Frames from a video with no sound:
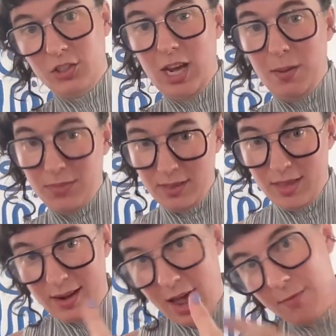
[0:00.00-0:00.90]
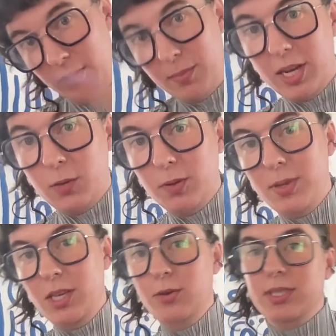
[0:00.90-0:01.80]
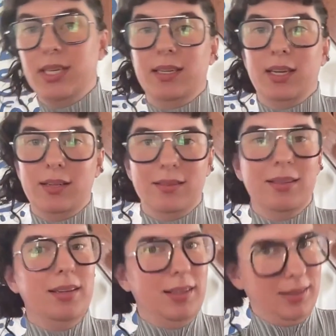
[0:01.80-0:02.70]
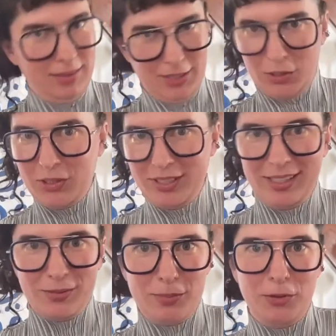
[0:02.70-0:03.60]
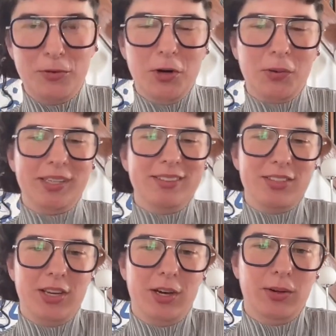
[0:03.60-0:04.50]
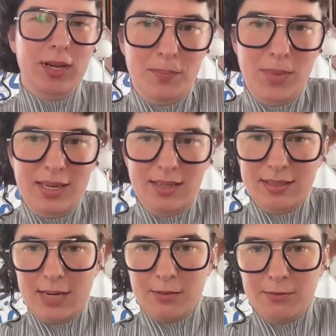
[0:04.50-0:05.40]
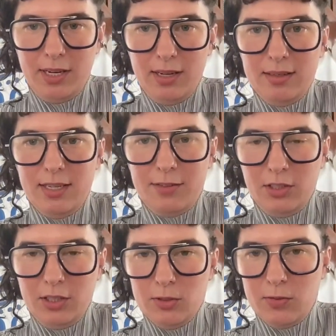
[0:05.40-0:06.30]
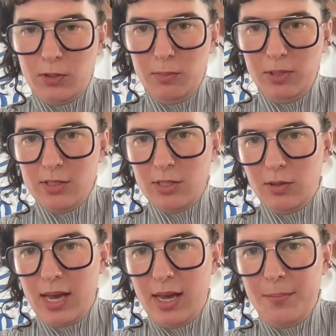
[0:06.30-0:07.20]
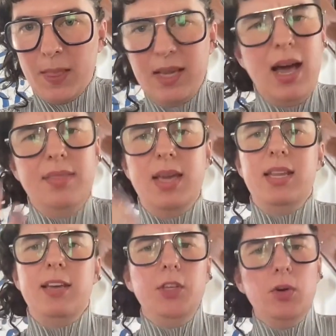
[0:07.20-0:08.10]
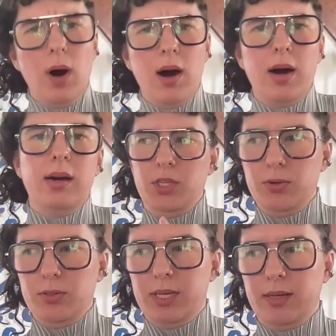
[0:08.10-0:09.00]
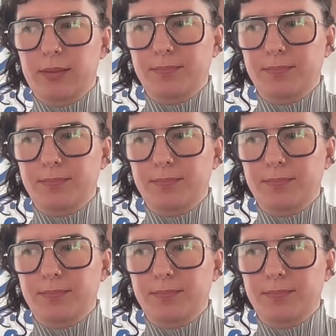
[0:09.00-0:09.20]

gem that then everybody would be using can literally ripple forward. So maintenance, never fun, definitely useful. Please do that. Yeah. And then if you are using